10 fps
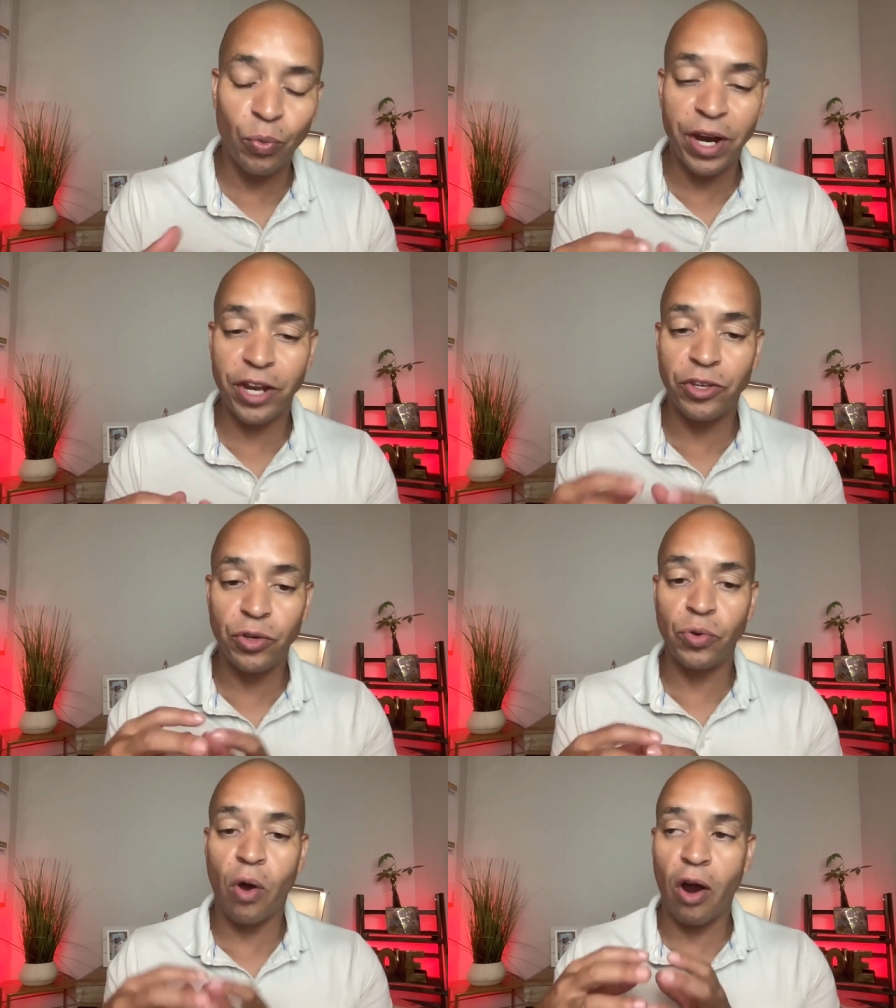where
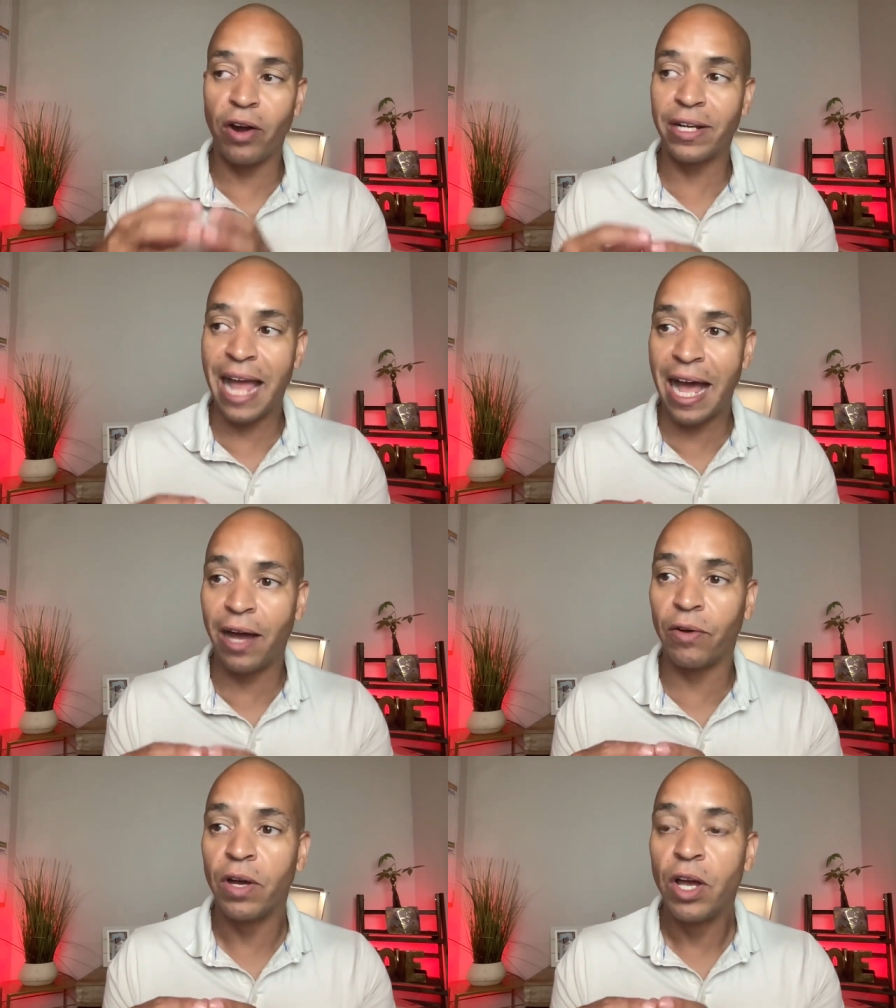you are
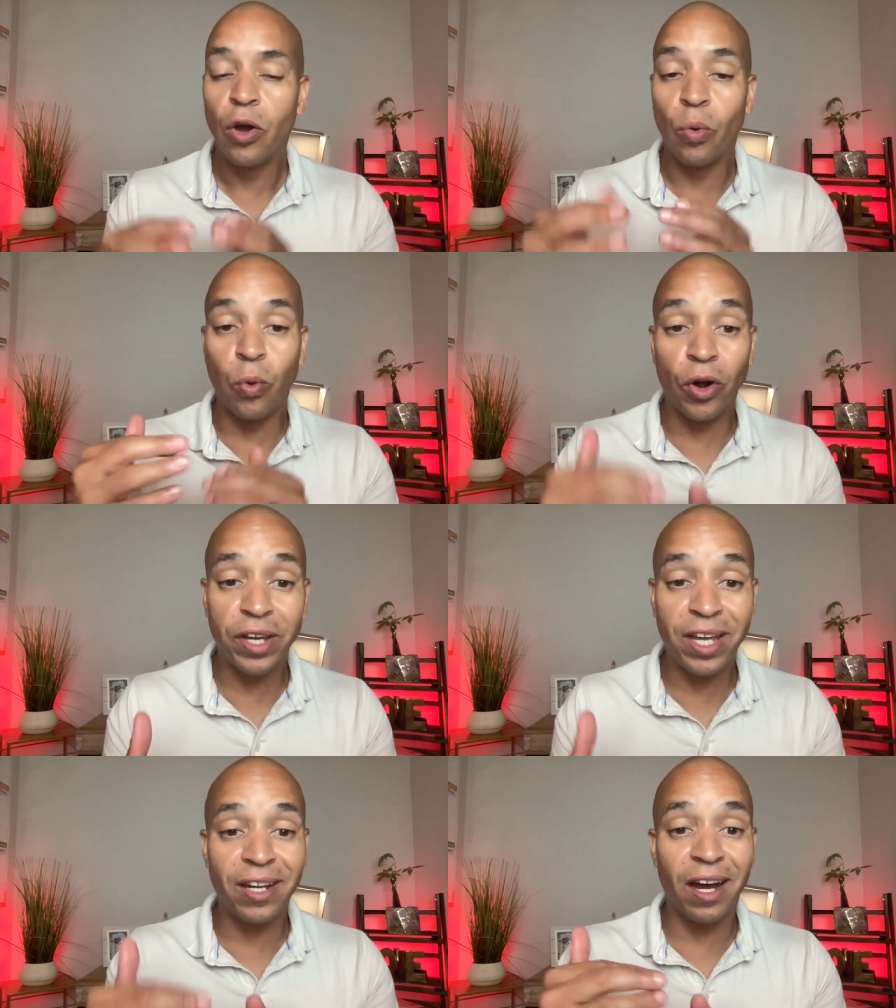now
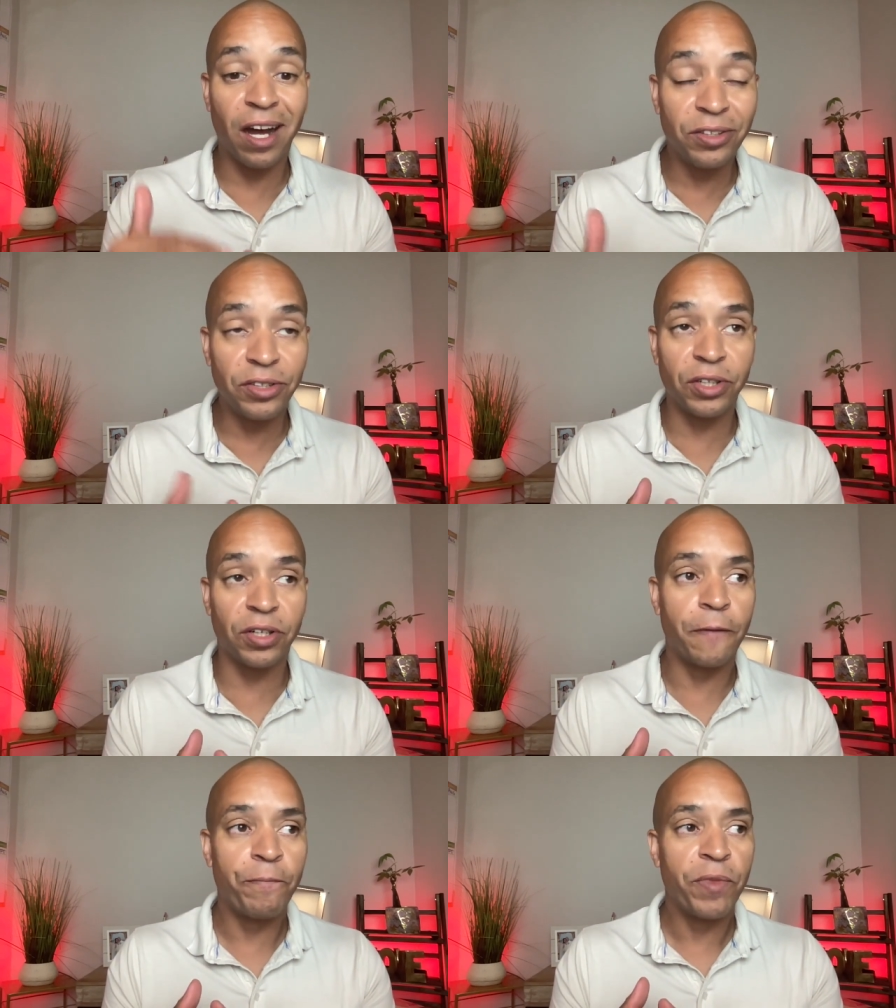working
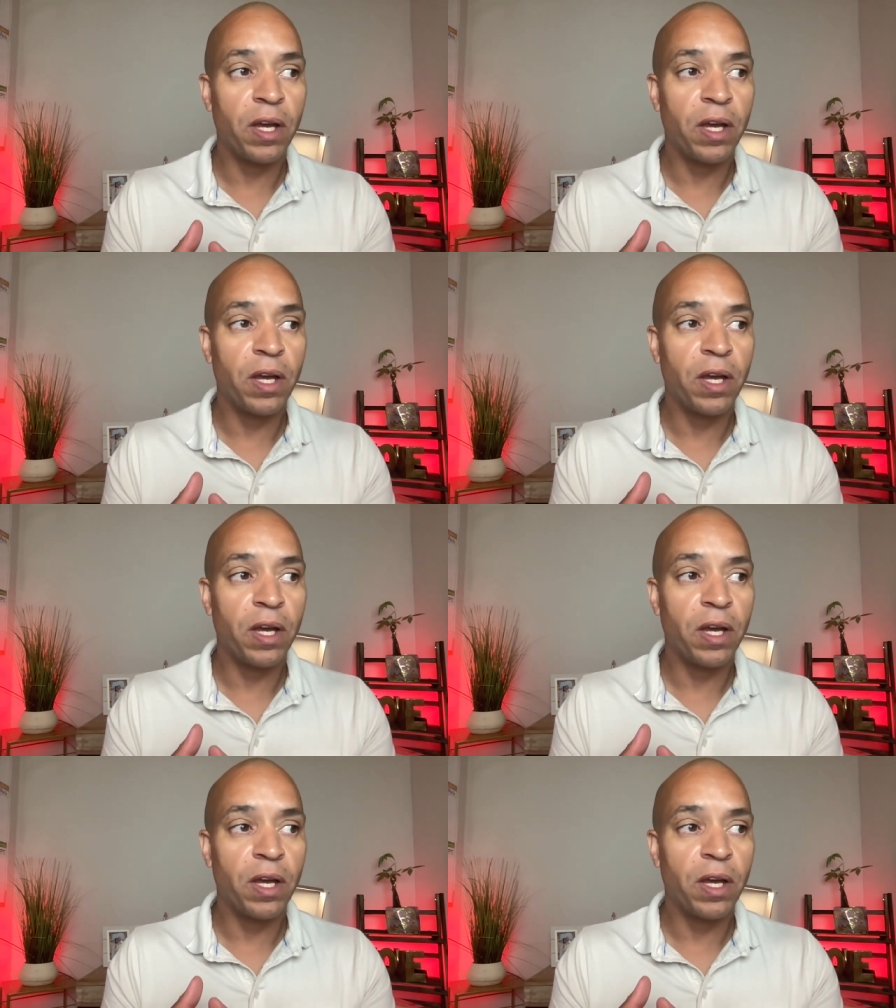under